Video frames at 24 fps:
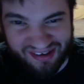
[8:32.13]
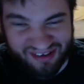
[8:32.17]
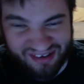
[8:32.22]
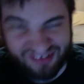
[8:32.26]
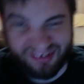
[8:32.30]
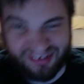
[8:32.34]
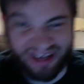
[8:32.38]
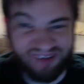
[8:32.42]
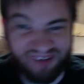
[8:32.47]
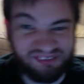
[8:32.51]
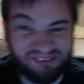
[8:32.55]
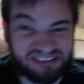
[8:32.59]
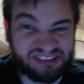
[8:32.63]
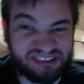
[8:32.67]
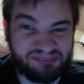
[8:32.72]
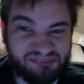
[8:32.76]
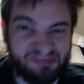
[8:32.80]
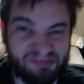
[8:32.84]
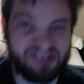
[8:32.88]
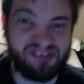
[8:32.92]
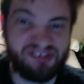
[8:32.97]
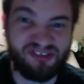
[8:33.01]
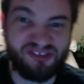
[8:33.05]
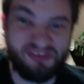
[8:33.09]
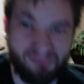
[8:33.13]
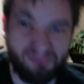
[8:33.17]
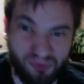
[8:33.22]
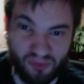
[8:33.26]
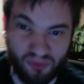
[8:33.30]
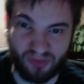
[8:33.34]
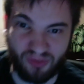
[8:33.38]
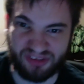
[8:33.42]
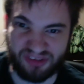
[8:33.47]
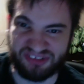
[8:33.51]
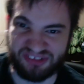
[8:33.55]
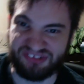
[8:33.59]
I would just be the
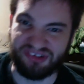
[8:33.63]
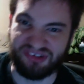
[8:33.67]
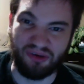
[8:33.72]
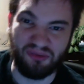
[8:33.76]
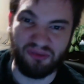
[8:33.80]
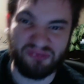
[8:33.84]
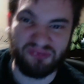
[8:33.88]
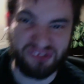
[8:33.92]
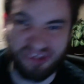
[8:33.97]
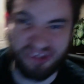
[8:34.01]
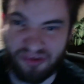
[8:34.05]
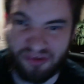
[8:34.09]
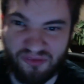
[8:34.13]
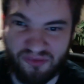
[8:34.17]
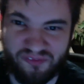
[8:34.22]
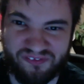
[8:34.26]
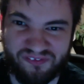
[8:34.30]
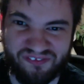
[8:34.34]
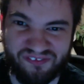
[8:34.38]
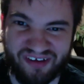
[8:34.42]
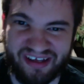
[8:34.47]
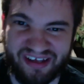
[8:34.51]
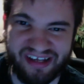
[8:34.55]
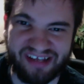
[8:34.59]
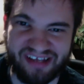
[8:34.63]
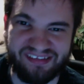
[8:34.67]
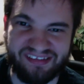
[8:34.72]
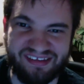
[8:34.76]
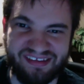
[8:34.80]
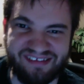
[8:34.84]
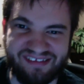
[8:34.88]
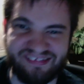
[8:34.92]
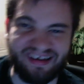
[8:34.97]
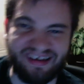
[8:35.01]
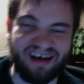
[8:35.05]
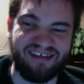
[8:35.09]
support. Don't go fighting
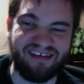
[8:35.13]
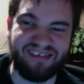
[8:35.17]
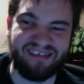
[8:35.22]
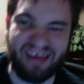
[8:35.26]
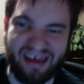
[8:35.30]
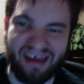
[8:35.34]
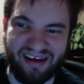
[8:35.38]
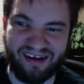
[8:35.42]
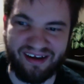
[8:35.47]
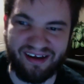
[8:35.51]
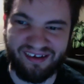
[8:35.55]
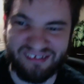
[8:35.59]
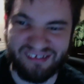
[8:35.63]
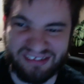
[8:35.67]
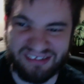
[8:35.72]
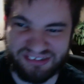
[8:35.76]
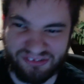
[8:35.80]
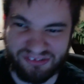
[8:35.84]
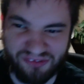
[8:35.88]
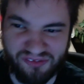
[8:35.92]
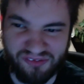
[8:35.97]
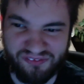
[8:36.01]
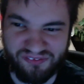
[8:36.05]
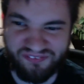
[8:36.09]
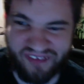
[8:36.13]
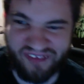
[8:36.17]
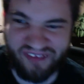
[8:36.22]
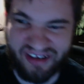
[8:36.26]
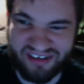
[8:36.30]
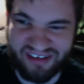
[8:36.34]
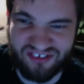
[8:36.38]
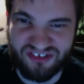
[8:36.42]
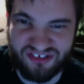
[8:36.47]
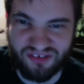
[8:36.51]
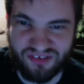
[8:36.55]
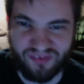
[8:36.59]
these guys head on, don't go
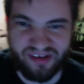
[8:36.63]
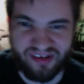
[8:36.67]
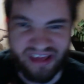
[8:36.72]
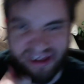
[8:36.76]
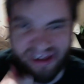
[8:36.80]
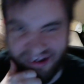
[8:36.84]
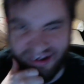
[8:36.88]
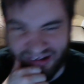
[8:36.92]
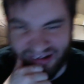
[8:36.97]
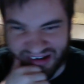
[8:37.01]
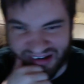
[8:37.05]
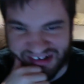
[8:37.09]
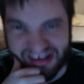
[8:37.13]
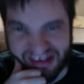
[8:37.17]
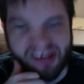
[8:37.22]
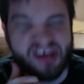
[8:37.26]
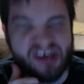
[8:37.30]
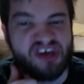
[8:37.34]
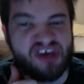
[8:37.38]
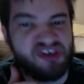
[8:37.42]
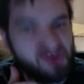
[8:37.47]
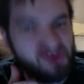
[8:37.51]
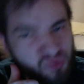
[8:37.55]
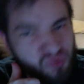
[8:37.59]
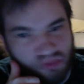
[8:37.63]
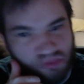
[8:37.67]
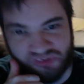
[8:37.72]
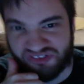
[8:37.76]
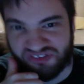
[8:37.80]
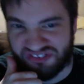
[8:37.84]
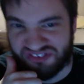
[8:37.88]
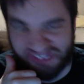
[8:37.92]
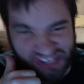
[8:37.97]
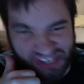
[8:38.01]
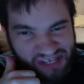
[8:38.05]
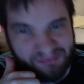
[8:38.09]
fighting Jiren head on, you will
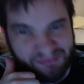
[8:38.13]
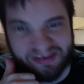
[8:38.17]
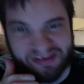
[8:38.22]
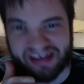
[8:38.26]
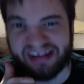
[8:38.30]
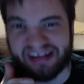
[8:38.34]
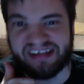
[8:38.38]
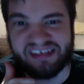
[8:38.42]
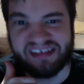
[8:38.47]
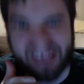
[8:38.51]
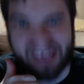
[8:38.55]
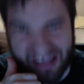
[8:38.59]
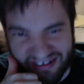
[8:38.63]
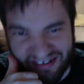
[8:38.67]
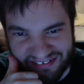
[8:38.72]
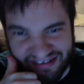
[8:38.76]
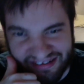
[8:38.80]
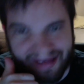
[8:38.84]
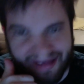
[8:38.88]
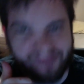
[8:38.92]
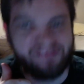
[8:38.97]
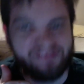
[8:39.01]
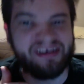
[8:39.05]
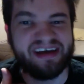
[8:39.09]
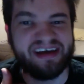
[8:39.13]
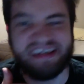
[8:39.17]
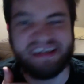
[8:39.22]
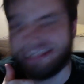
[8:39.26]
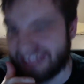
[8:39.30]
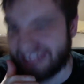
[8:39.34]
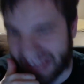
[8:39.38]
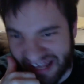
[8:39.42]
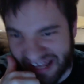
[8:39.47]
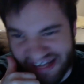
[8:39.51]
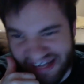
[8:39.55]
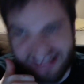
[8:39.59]
just keep getting kicked down
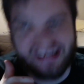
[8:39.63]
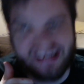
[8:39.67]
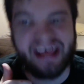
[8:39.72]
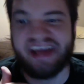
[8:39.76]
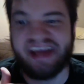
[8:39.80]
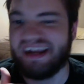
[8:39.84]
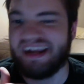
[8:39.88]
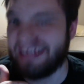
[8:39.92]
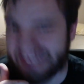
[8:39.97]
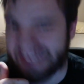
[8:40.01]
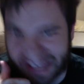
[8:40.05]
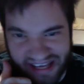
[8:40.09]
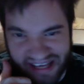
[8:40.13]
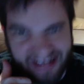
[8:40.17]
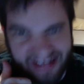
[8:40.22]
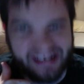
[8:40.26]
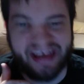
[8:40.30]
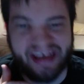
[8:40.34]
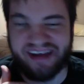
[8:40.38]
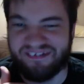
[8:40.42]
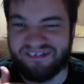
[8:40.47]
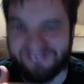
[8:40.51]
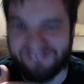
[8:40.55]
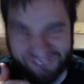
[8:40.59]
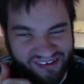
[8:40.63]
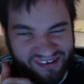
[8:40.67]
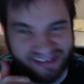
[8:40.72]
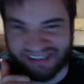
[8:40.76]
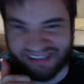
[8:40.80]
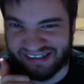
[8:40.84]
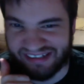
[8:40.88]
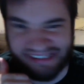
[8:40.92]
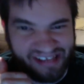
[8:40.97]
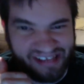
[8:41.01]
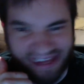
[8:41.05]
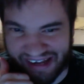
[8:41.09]
again, and again, and a
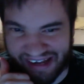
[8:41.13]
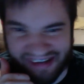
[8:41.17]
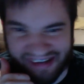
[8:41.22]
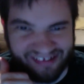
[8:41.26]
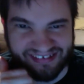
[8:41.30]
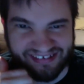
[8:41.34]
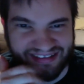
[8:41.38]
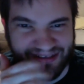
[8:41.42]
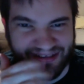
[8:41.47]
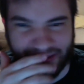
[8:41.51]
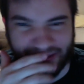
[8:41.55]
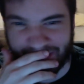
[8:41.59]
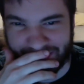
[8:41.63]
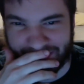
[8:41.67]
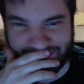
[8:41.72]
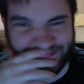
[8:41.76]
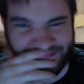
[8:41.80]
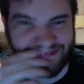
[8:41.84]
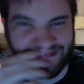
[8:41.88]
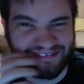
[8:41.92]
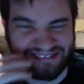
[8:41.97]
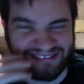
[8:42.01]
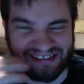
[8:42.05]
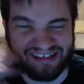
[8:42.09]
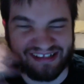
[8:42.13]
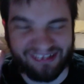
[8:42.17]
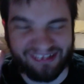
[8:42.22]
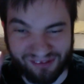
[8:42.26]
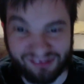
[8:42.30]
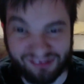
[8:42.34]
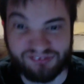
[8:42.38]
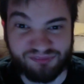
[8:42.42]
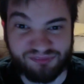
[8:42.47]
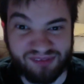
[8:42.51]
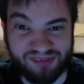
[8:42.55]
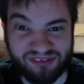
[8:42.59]
fucking again. Like, seriously,
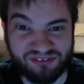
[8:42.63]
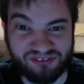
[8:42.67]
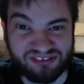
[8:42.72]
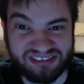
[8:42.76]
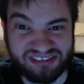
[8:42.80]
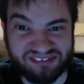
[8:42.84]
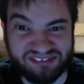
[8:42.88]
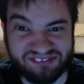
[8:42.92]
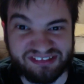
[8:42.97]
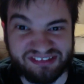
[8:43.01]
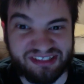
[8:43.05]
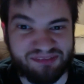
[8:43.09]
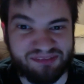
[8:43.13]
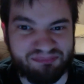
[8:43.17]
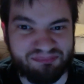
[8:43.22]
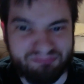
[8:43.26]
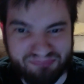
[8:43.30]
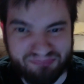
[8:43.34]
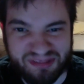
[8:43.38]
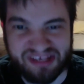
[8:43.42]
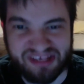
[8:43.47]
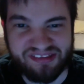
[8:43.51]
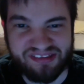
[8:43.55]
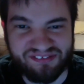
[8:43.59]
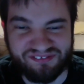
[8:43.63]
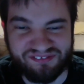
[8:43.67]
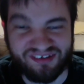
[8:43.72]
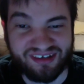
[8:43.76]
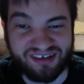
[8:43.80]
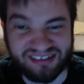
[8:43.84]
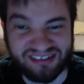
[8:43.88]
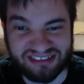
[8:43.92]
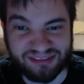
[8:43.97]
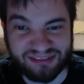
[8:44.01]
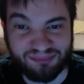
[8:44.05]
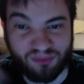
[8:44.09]
learn from Android 17, be the
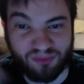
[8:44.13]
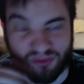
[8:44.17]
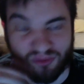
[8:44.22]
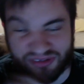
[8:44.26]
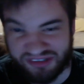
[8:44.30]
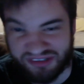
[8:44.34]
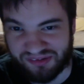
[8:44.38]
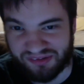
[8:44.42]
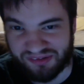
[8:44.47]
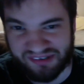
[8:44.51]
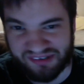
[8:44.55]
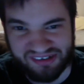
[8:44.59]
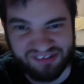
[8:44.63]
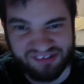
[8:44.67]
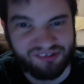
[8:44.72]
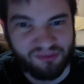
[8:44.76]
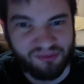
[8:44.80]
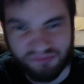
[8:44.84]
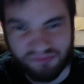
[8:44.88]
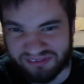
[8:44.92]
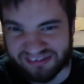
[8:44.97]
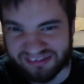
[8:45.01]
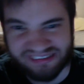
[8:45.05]
fucking support unit, don't